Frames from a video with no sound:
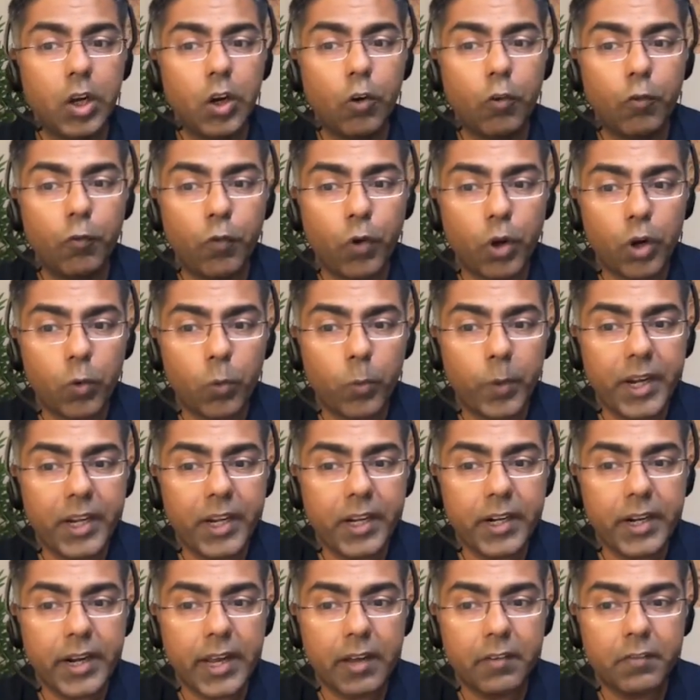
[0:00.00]
For a
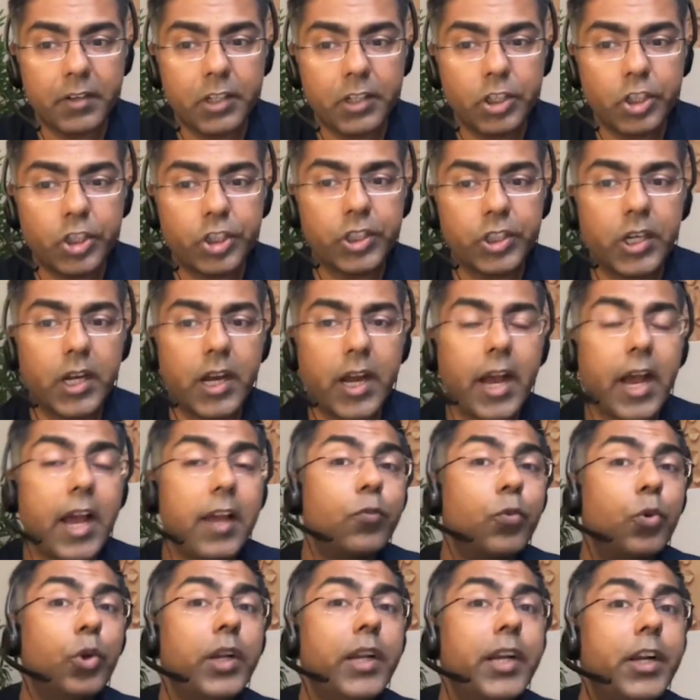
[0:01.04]
weighted average, I
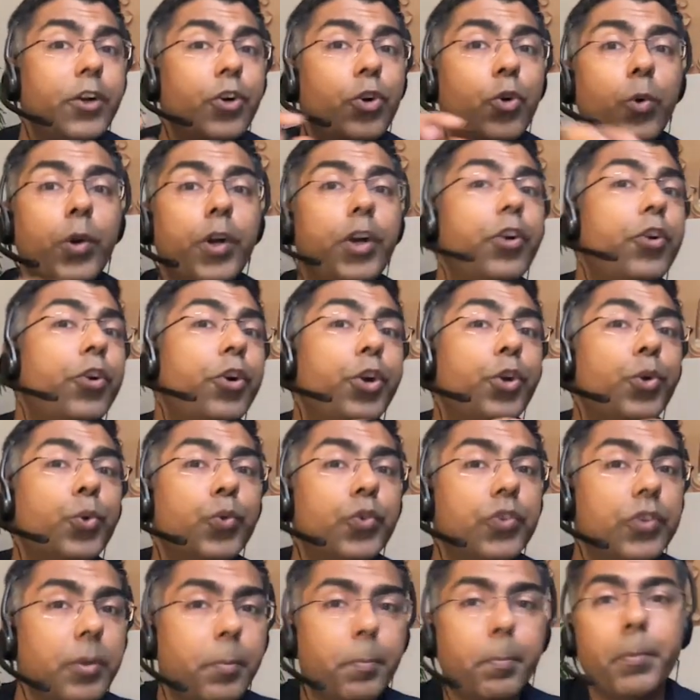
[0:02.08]
would need to
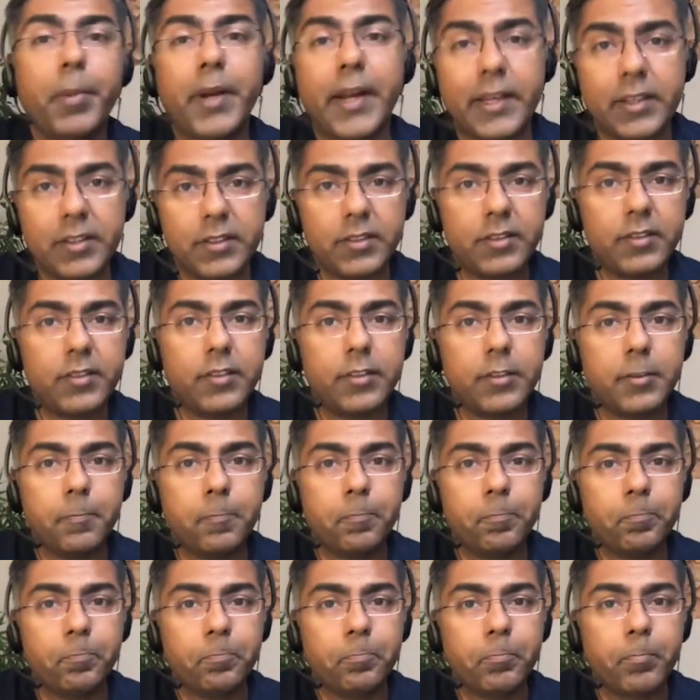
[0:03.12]
introduce the price.
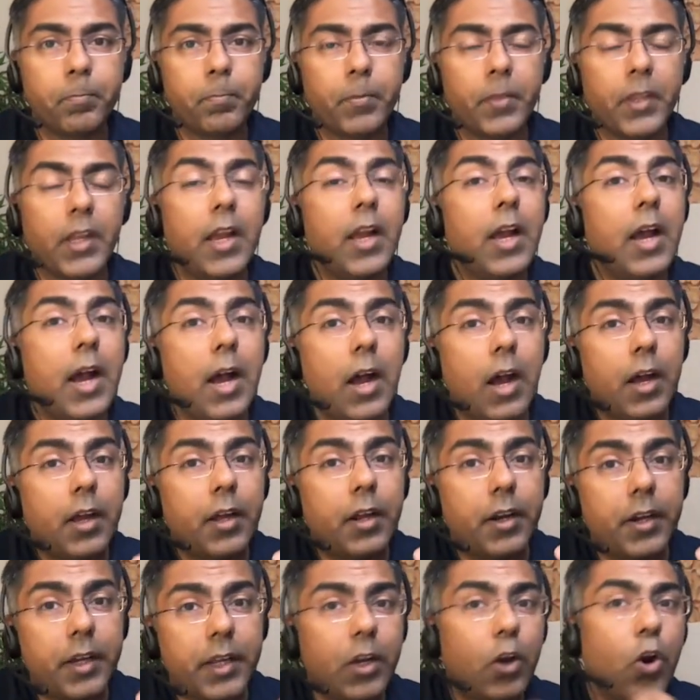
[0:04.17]

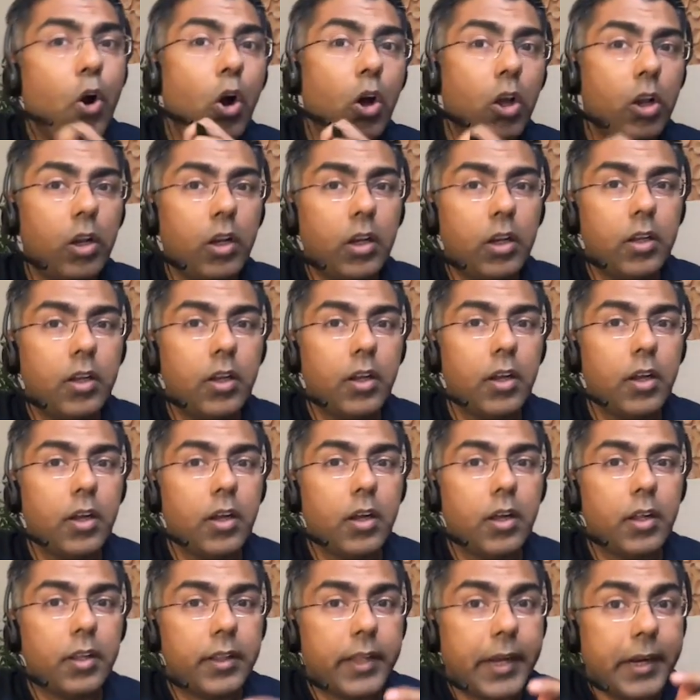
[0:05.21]
Recall
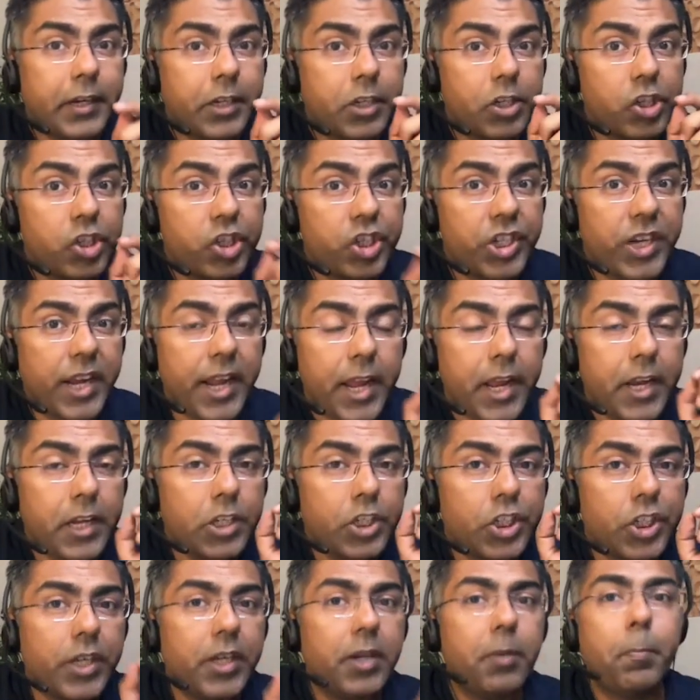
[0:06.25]
that
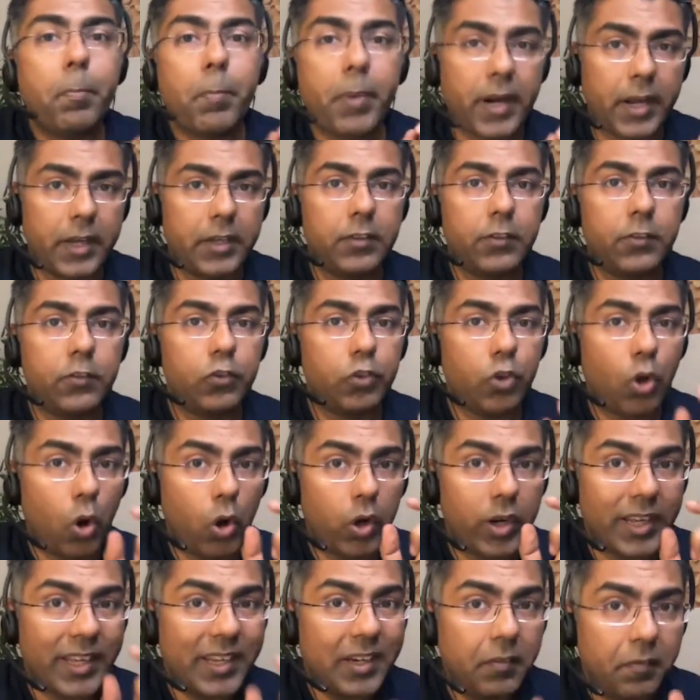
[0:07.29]
change in price
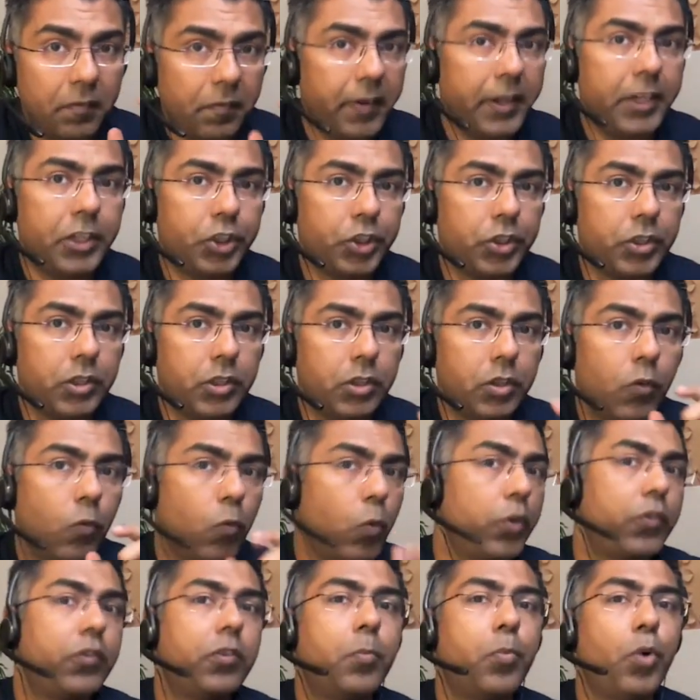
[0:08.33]
or inflation
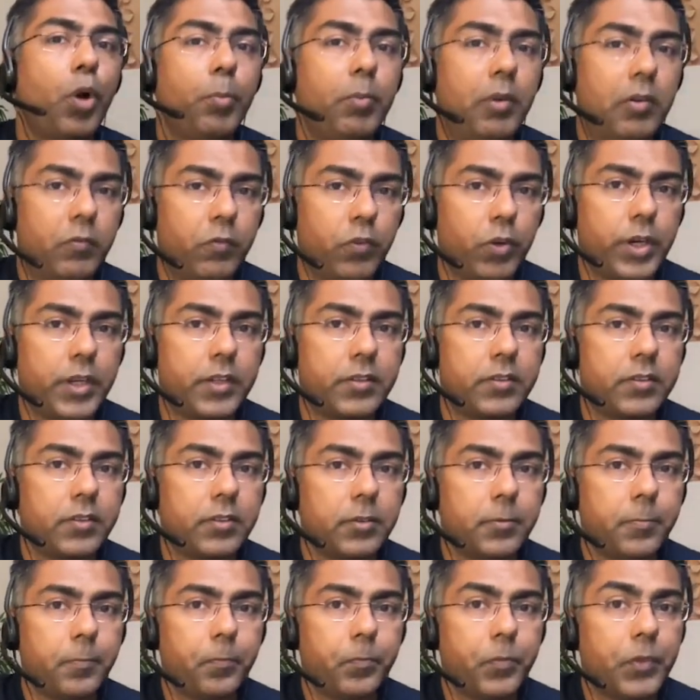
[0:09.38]
was the problem for us.
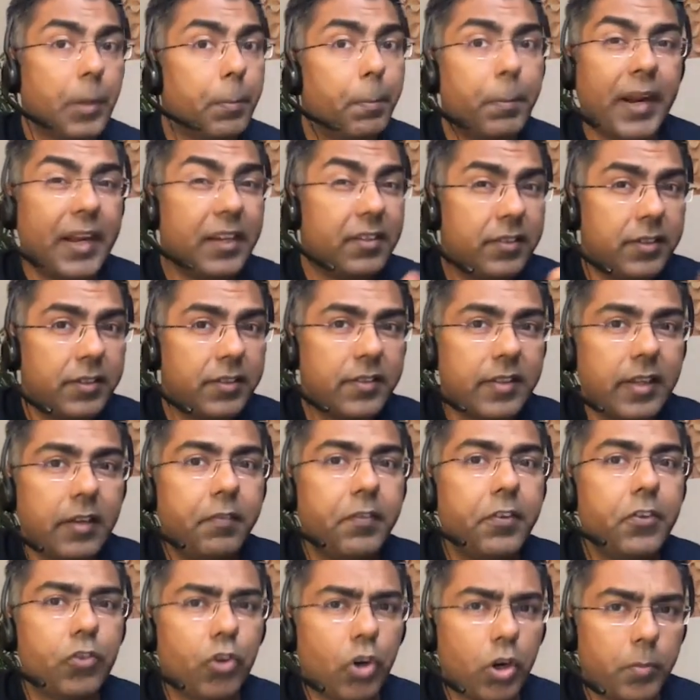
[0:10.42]
Price itself
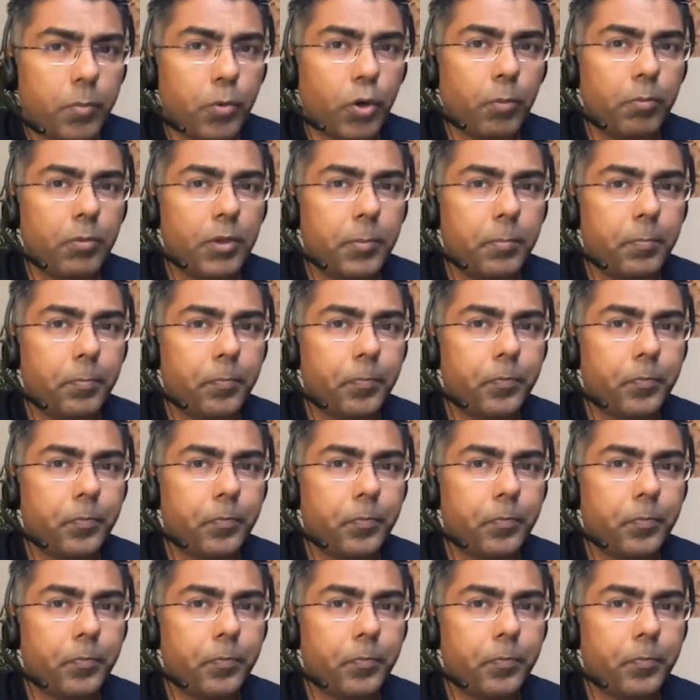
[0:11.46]
is not a problem.